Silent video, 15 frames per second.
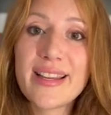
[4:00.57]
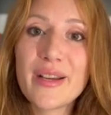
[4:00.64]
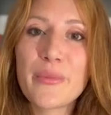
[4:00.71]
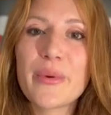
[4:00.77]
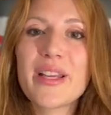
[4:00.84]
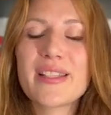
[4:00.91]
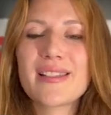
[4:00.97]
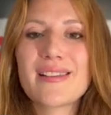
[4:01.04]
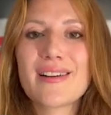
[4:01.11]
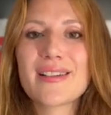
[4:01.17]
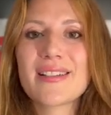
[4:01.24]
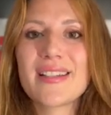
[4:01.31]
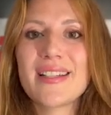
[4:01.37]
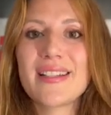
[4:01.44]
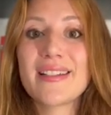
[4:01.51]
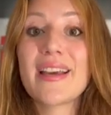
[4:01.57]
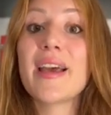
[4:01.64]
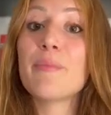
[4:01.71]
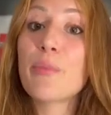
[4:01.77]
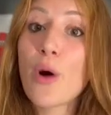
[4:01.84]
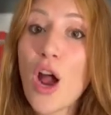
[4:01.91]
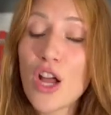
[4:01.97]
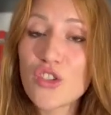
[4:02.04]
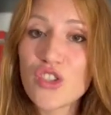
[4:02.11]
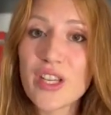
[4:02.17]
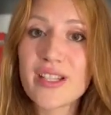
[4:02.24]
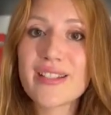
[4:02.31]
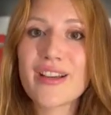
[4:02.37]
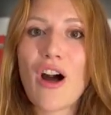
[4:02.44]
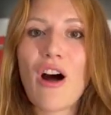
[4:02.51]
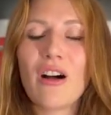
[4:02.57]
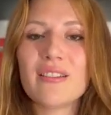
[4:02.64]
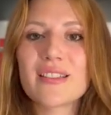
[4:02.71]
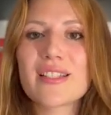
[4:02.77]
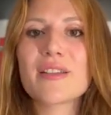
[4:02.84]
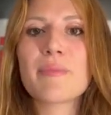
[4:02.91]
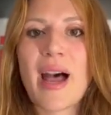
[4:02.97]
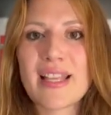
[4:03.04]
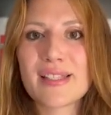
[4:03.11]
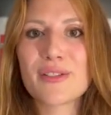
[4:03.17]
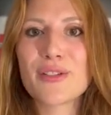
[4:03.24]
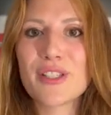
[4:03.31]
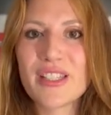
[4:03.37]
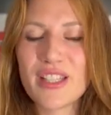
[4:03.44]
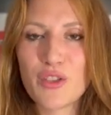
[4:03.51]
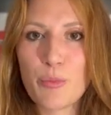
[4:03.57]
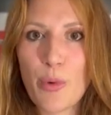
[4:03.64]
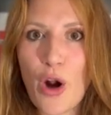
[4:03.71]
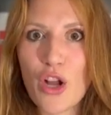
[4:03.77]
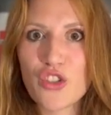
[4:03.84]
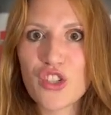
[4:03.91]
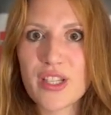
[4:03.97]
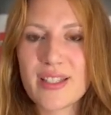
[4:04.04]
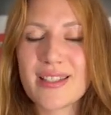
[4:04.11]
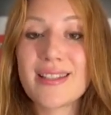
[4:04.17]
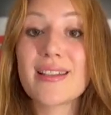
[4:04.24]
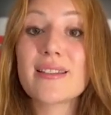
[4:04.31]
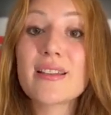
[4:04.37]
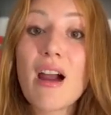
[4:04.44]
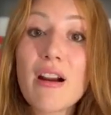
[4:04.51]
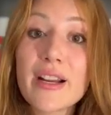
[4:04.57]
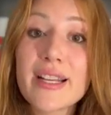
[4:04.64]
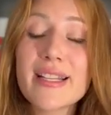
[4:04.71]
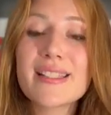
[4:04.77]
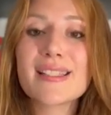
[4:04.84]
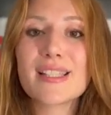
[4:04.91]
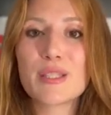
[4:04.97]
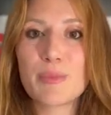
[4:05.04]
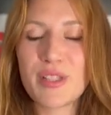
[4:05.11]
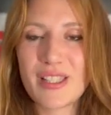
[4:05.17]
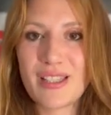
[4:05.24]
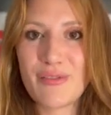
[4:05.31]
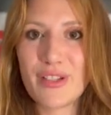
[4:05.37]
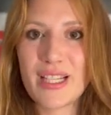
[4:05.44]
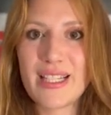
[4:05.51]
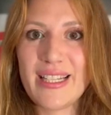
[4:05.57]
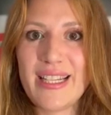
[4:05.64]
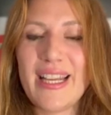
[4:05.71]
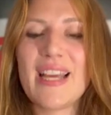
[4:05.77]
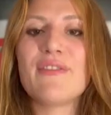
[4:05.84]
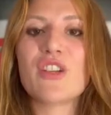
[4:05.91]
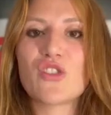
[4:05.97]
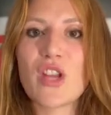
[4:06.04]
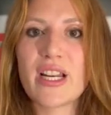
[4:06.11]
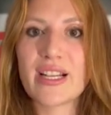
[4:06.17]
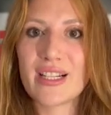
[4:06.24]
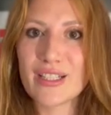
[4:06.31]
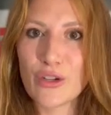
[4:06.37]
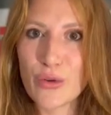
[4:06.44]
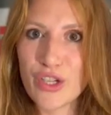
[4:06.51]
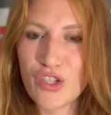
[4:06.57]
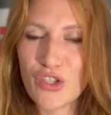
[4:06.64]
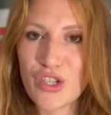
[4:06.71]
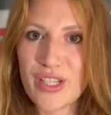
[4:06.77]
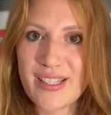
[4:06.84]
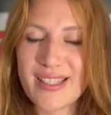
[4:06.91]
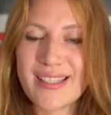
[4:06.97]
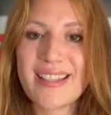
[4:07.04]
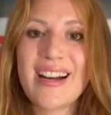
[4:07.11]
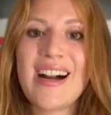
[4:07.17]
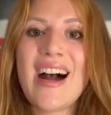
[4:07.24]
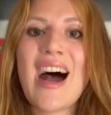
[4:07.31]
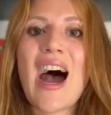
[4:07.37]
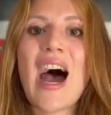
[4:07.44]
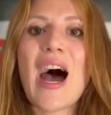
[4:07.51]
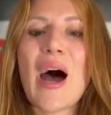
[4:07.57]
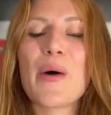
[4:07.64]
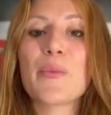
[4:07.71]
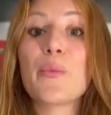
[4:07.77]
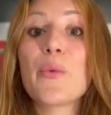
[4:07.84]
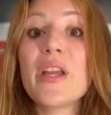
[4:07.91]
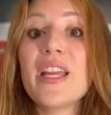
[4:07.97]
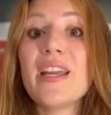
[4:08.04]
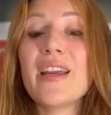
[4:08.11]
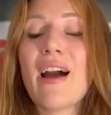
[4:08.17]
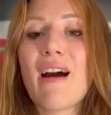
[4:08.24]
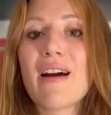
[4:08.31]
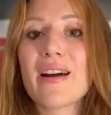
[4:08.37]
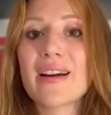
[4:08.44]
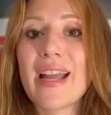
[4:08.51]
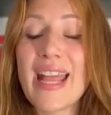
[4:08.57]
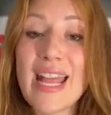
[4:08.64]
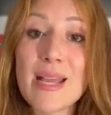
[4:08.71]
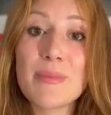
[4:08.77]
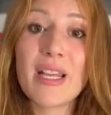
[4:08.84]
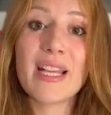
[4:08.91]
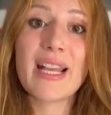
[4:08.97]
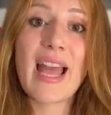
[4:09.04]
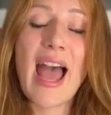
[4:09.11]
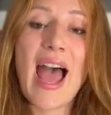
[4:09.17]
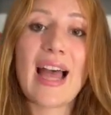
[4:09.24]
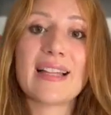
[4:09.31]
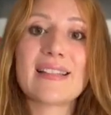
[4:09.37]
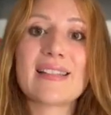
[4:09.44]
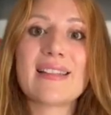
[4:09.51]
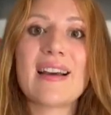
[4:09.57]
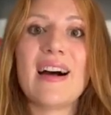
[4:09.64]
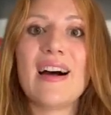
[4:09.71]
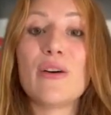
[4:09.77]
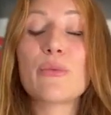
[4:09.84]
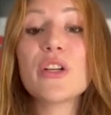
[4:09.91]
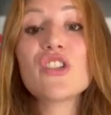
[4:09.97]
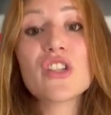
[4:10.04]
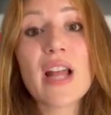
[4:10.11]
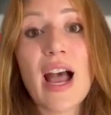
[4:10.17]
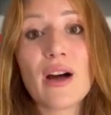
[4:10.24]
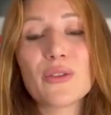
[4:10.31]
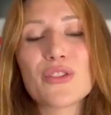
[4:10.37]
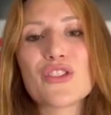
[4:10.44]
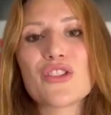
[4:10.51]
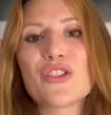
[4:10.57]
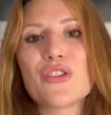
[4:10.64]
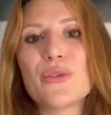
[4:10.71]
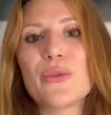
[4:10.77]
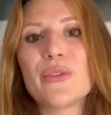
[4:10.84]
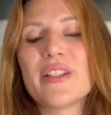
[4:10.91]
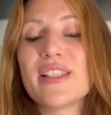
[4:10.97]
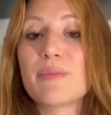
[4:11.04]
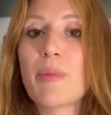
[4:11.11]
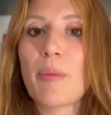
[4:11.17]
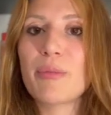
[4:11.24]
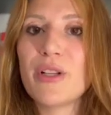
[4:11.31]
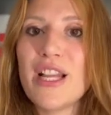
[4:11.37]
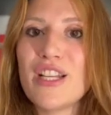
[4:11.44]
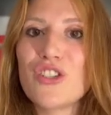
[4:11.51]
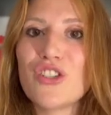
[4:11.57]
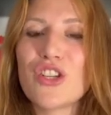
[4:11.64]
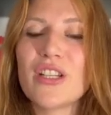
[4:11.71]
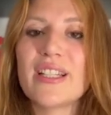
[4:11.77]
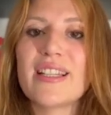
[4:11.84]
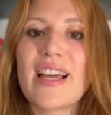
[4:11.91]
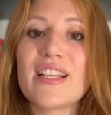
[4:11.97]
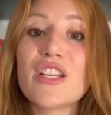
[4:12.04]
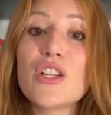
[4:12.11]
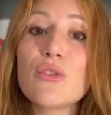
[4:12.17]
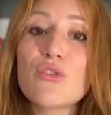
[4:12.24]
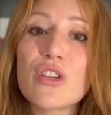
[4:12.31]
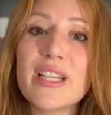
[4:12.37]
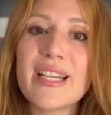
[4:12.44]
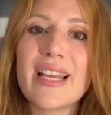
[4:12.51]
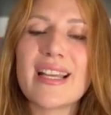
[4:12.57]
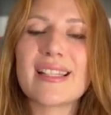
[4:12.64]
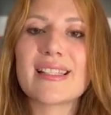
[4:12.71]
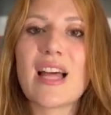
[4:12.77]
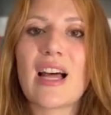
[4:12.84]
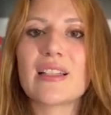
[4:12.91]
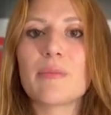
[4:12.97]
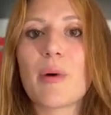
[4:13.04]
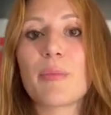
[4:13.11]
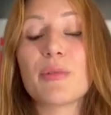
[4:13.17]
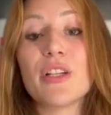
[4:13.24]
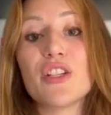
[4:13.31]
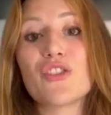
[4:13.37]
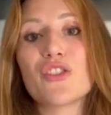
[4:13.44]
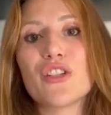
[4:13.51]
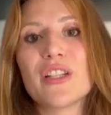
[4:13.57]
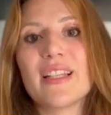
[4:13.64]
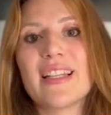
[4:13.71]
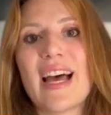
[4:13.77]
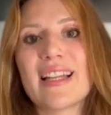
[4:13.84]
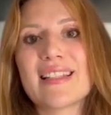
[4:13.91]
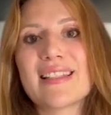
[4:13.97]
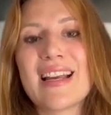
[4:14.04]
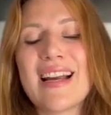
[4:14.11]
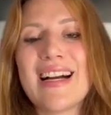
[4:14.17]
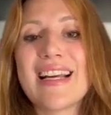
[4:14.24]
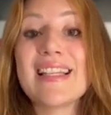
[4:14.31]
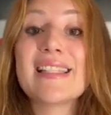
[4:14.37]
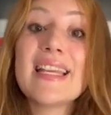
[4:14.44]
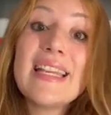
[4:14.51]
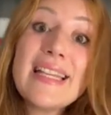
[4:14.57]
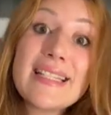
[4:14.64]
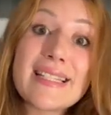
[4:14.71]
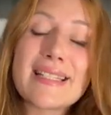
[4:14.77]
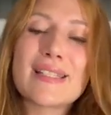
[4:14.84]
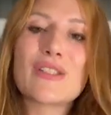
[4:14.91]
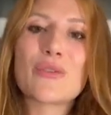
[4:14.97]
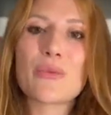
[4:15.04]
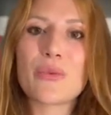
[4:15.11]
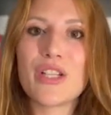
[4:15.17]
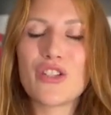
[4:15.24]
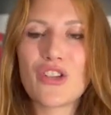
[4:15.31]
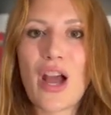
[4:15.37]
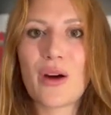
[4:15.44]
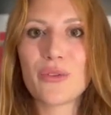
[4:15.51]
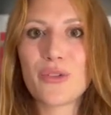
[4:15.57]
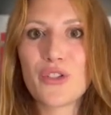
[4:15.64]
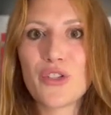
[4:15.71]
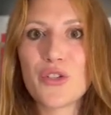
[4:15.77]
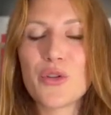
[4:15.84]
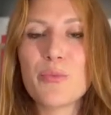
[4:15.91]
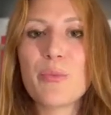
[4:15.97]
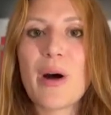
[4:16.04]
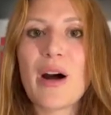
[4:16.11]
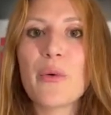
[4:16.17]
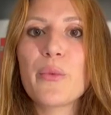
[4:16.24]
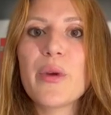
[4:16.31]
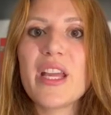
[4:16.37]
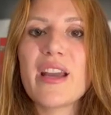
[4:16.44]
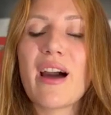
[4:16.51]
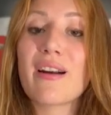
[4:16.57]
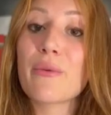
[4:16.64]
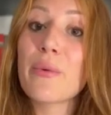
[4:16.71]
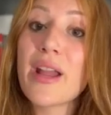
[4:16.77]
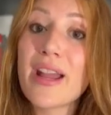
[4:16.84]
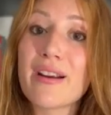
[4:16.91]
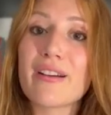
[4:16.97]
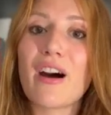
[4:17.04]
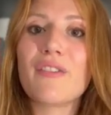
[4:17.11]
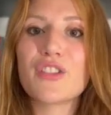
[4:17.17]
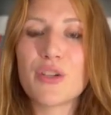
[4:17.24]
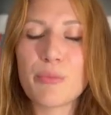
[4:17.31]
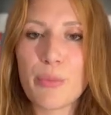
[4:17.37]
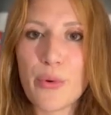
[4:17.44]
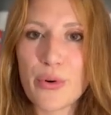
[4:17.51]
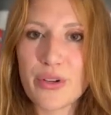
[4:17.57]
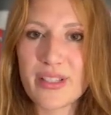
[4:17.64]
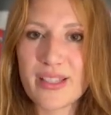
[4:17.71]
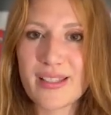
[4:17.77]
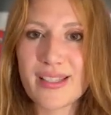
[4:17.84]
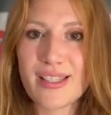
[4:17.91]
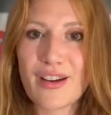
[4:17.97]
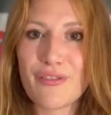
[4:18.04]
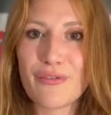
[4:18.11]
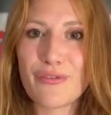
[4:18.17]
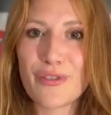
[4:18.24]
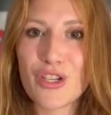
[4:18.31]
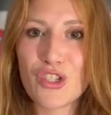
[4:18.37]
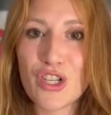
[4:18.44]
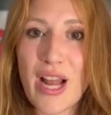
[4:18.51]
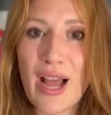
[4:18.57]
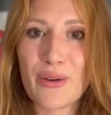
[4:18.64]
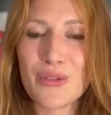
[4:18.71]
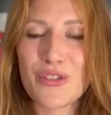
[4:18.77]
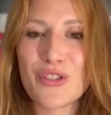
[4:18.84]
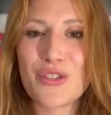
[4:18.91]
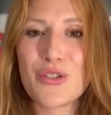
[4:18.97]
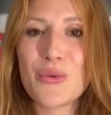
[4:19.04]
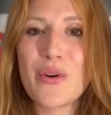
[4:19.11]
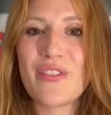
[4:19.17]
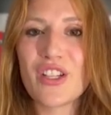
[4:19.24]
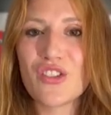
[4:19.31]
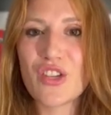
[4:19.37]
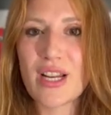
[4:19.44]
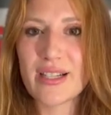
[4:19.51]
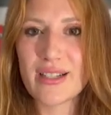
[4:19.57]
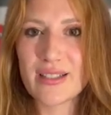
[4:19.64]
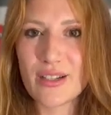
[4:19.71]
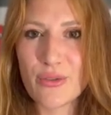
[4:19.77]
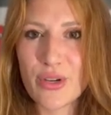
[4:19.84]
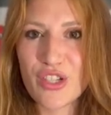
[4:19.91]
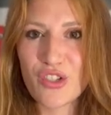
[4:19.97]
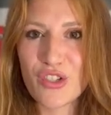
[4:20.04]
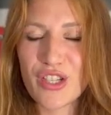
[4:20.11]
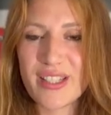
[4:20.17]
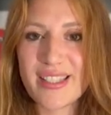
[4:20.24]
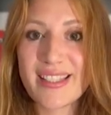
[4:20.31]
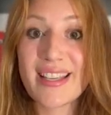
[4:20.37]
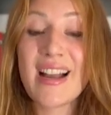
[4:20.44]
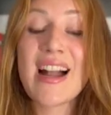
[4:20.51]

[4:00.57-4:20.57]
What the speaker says: we started a project called the Mustard Seed Project that targets specifically evangelical Christians. We are aiming at reaching out to this population that usually is not the population that is the easiest to reach out to, but we are aware of the importance of reaching out to evangelical Christians